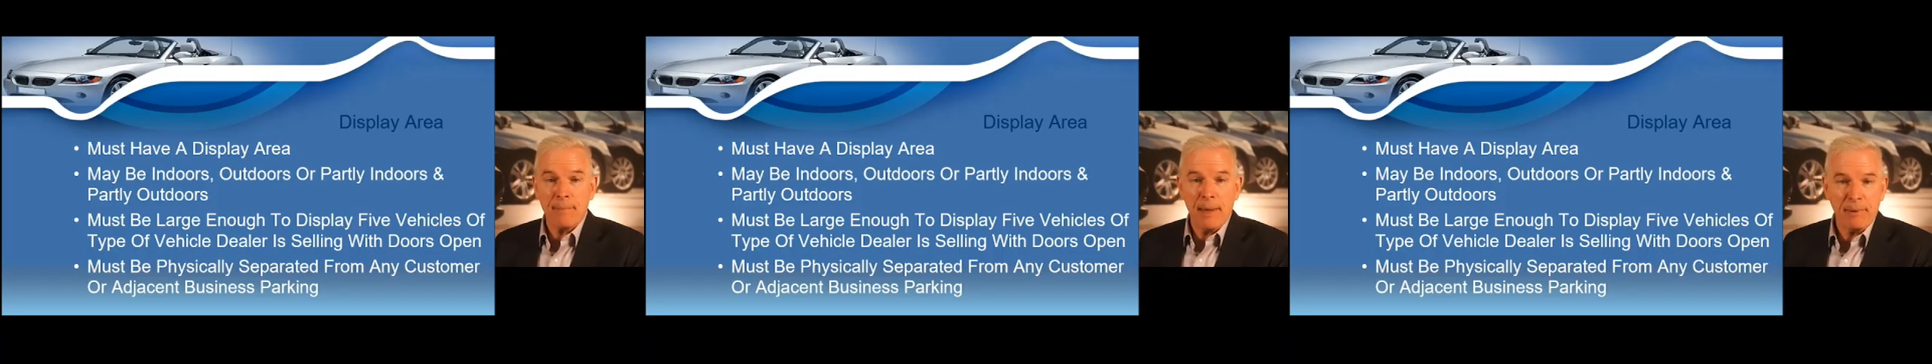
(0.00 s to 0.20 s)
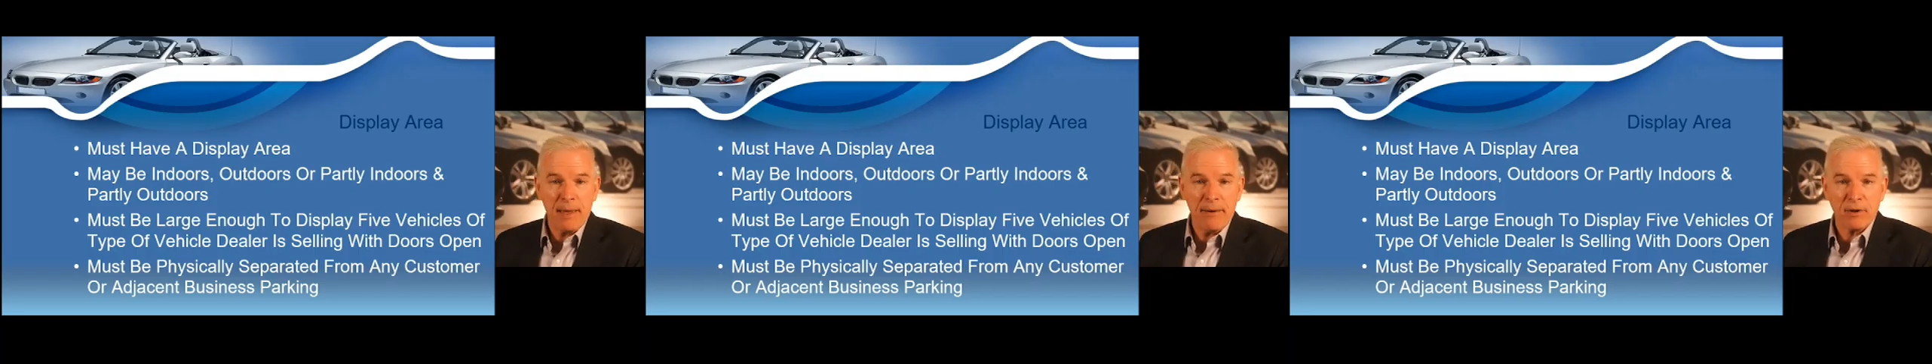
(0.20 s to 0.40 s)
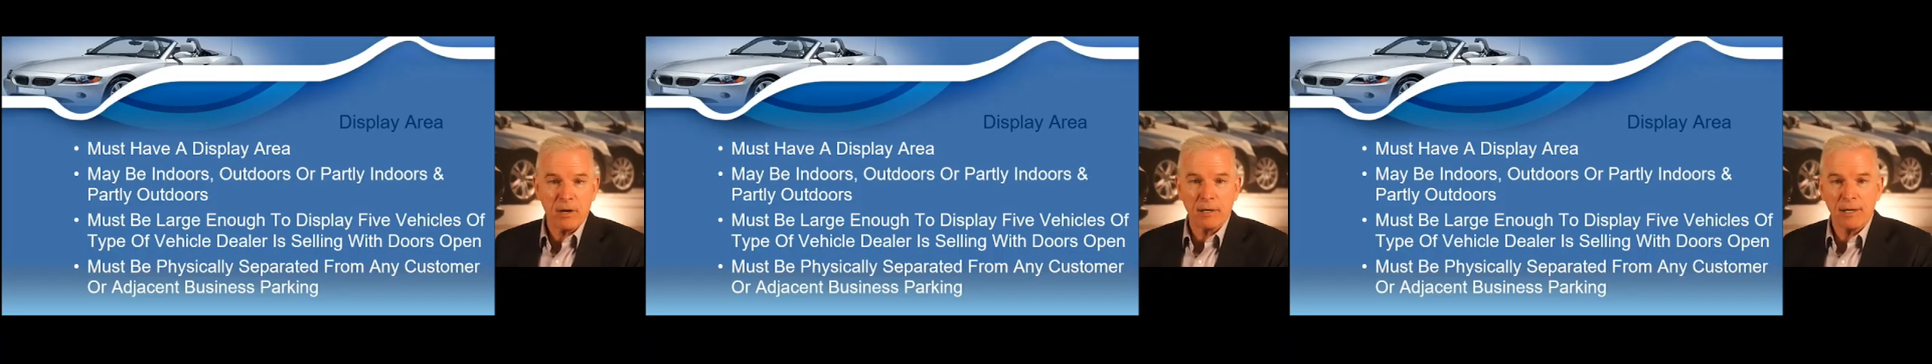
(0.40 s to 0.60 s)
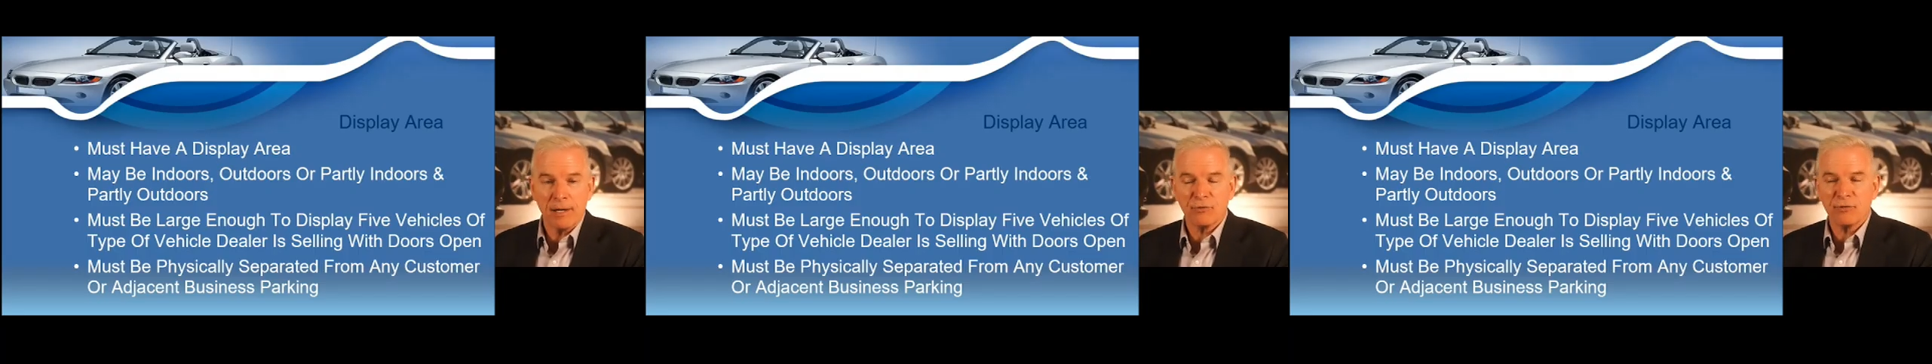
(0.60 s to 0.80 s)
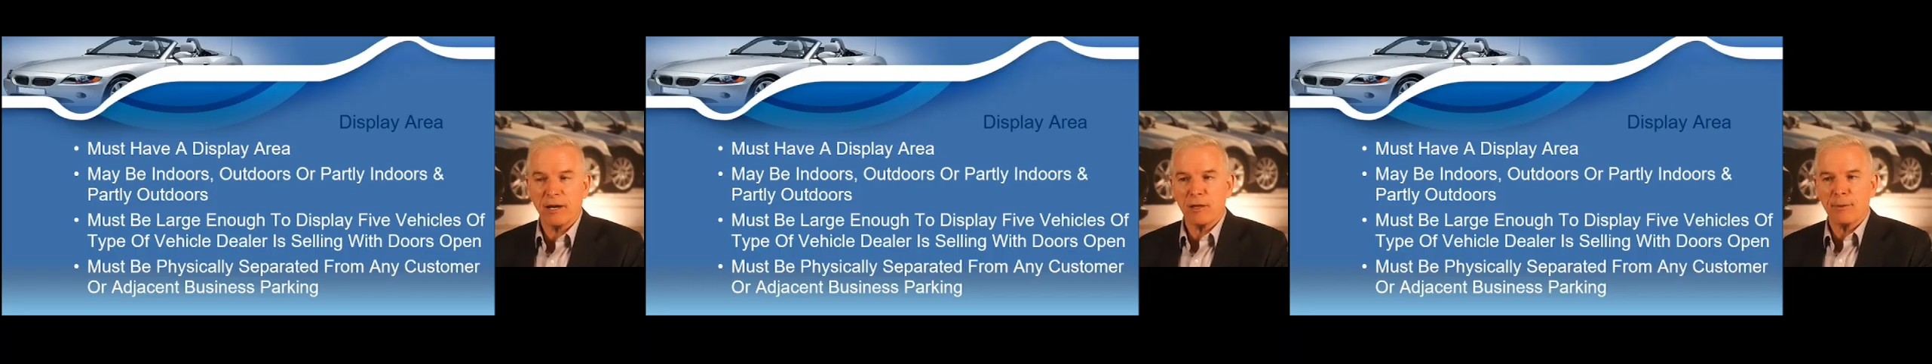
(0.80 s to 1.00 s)
Maybe you have it on the
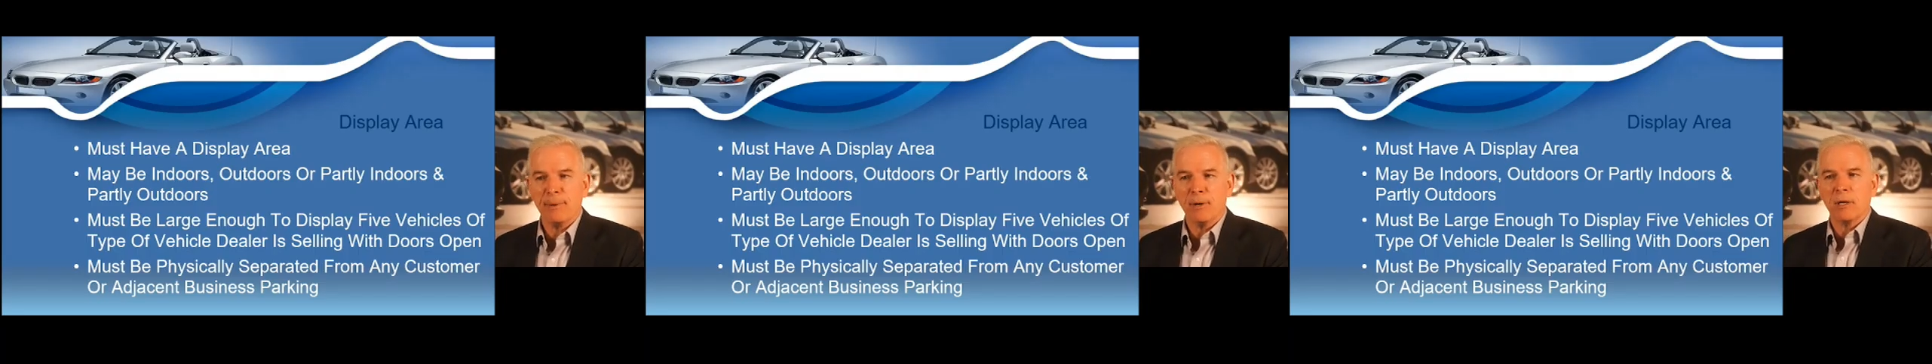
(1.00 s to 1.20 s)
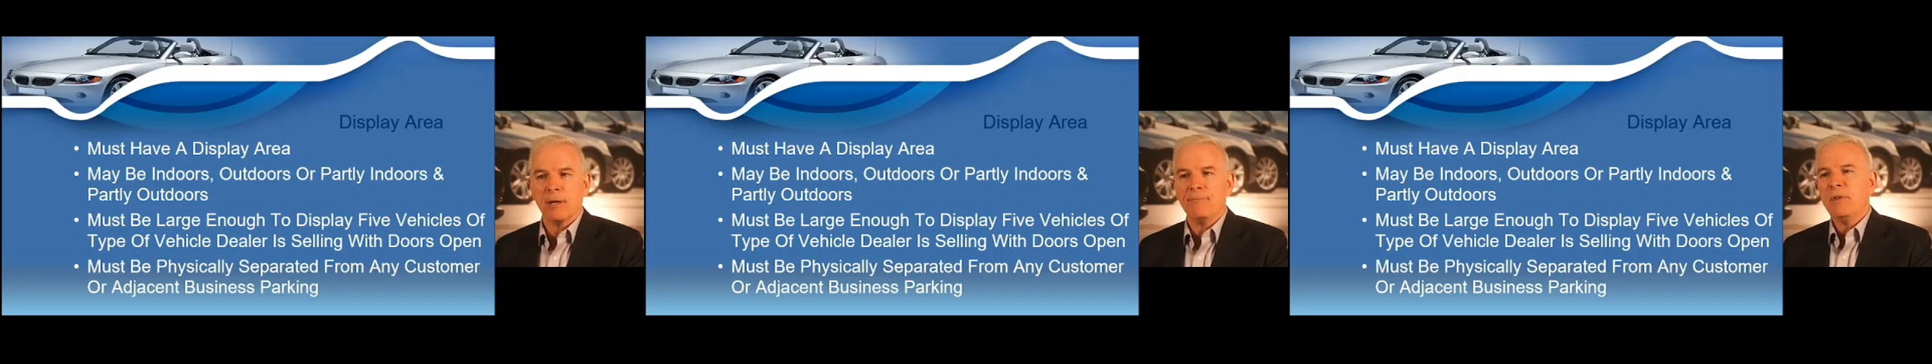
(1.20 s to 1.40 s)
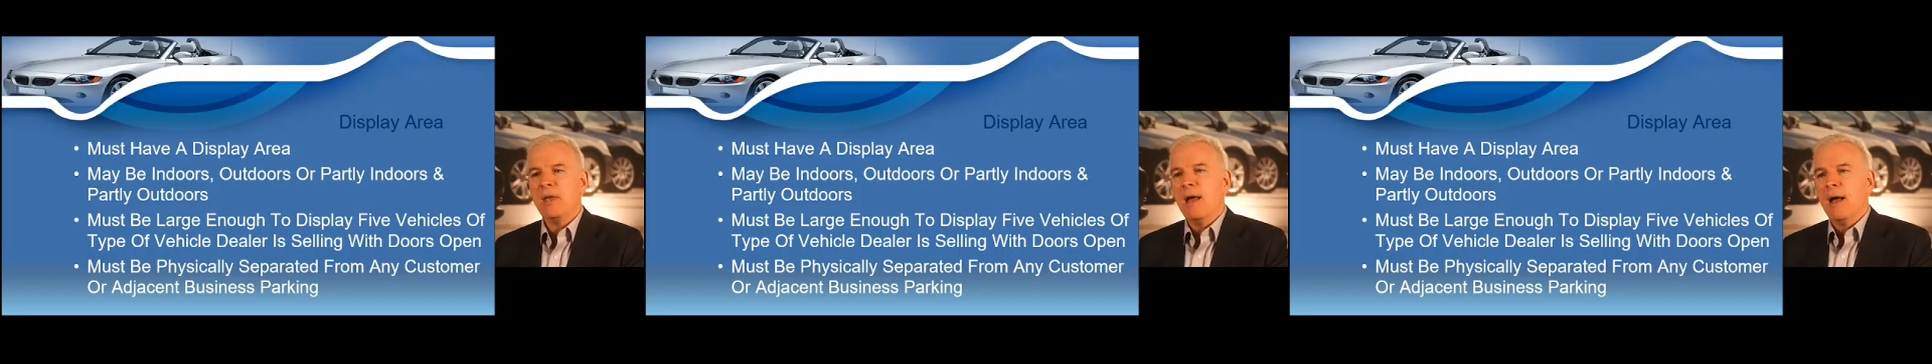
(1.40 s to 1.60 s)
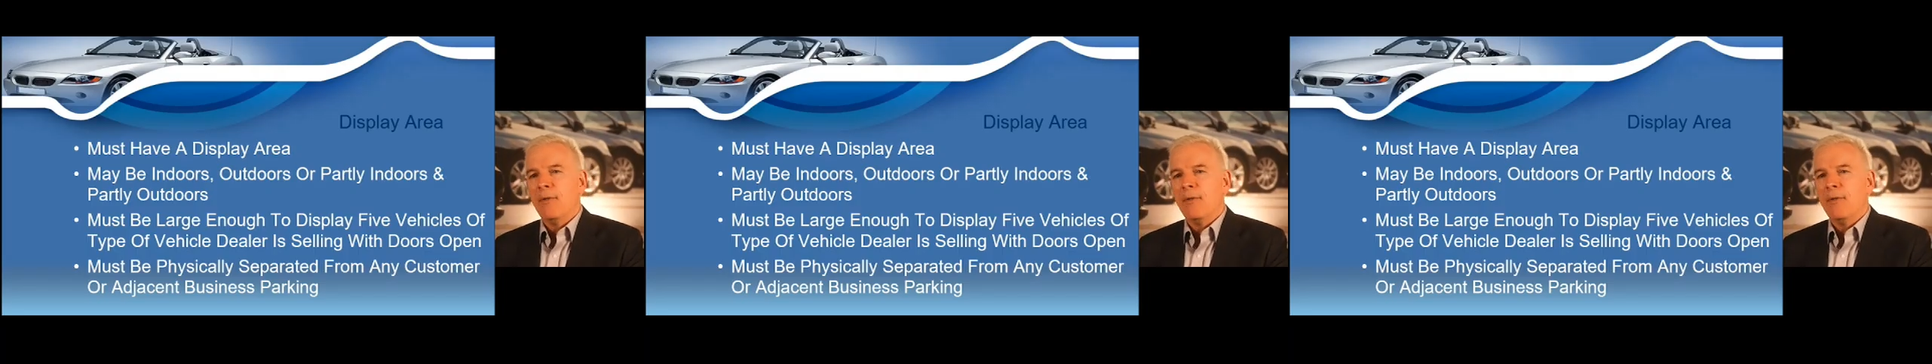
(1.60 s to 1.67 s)
inside of the building.